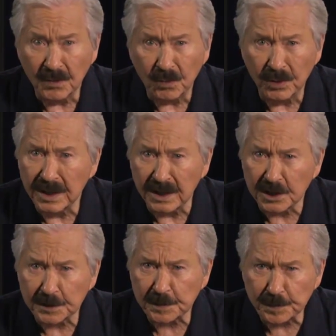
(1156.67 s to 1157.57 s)
We
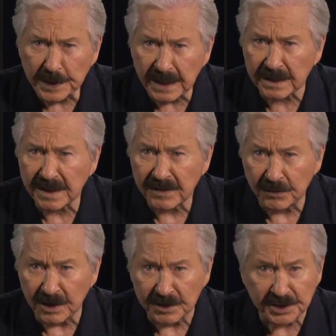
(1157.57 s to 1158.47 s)
expect
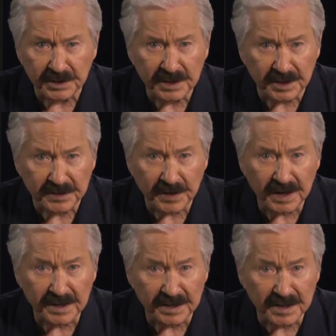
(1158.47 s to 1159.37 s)
Russia to
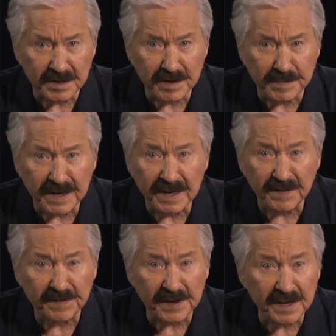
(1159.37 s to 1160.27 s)
try to undermine
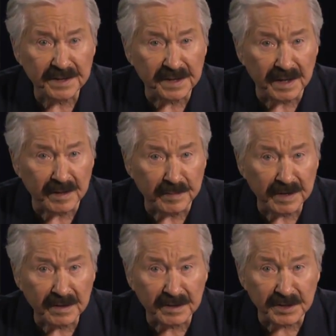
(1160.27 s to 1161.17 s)
faith in
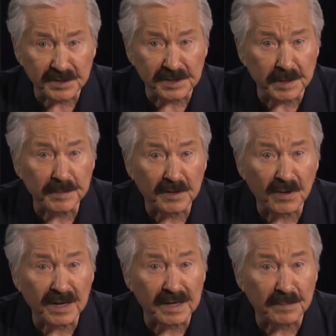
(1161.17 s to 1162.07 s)
America's
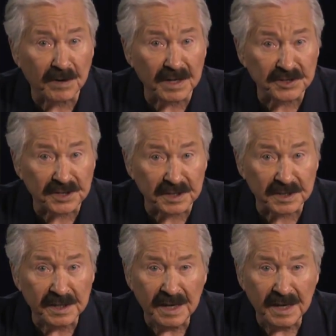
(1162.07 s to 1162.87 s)
democratic process,